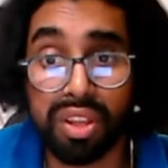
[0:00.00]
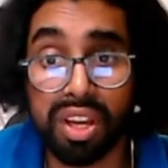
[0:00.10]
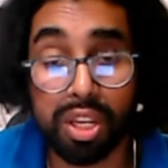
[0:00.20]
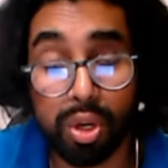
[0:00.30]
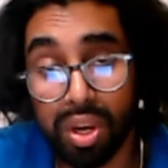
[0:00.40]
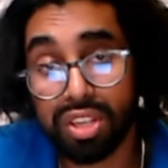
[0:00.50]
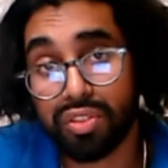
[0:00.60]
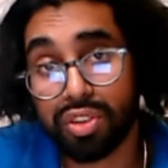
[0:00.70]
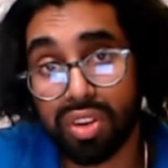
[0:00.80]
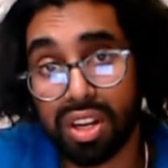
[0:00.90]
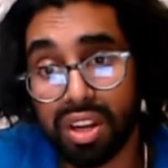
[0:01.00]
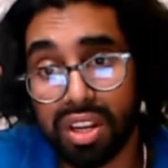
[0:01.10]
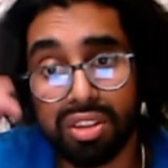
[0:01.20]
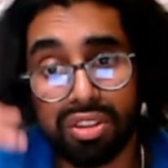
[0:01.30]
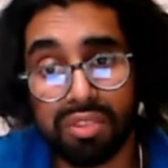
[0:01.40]
the equation of a straight
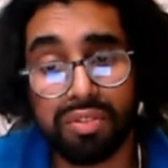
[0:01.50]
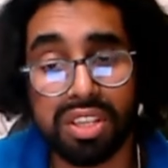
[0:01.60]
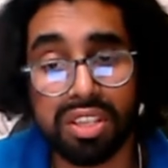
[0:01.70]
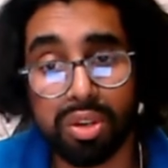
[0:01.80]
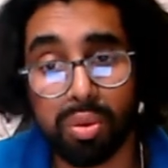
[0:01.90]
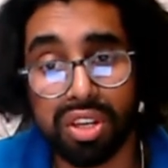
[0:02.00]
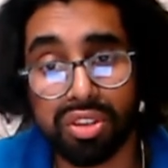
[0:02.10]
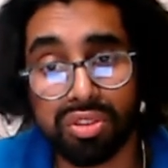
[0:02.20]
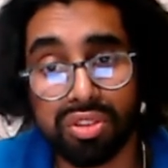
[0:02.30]
line to the physics equation.